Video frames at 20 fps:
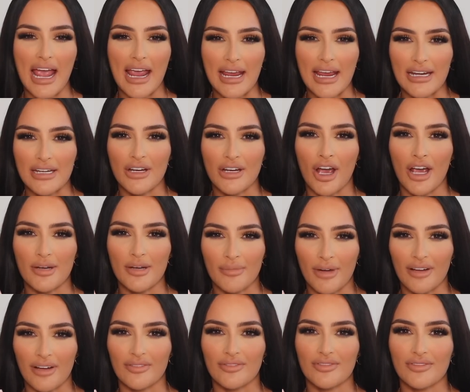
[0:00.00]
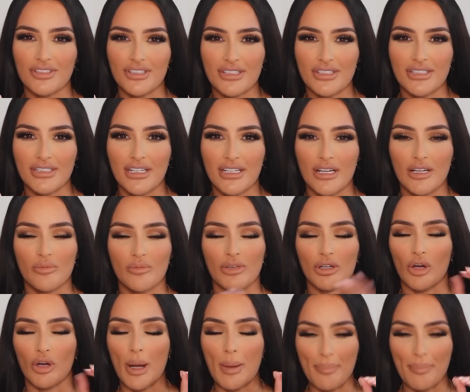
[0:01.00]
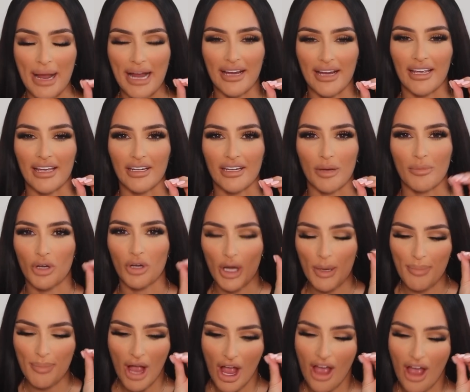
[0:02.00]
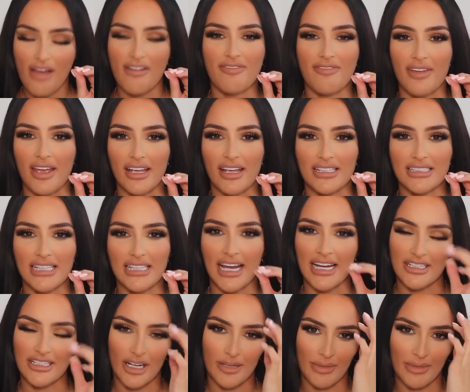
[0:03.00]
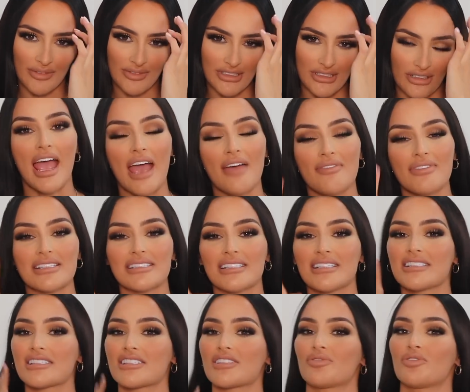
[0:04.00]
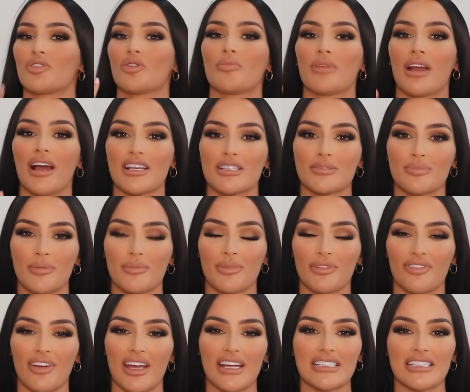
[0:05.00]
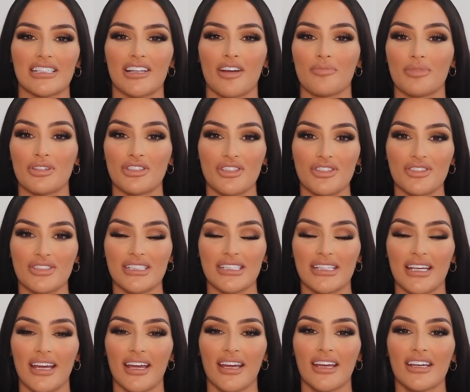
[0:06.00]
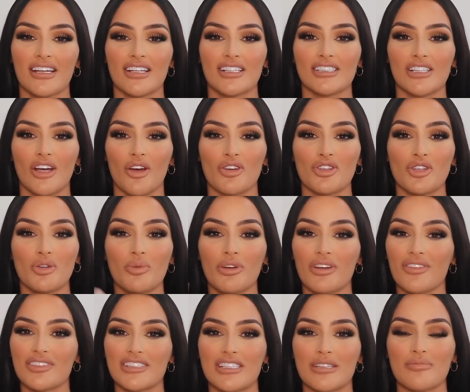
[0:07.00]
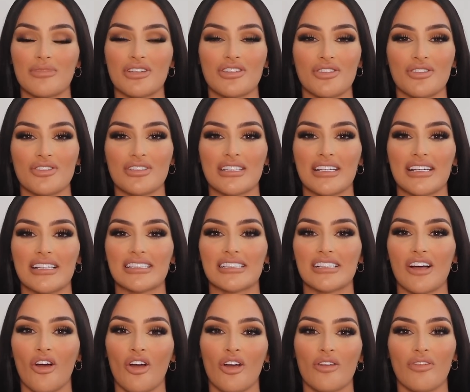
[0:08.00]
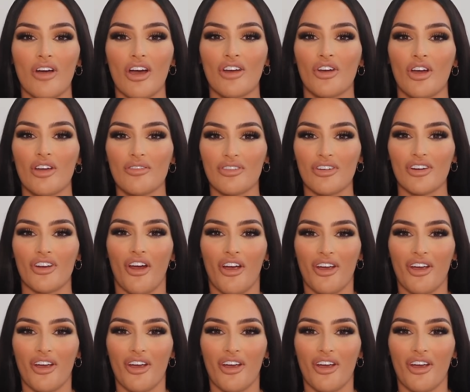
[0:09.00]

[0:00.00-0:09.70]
8-9 months. We've got it banging, like we got it perfect 8-9 months ago. Ever since the formula has been perfected, I've been using it. So you would have seen me use this over and over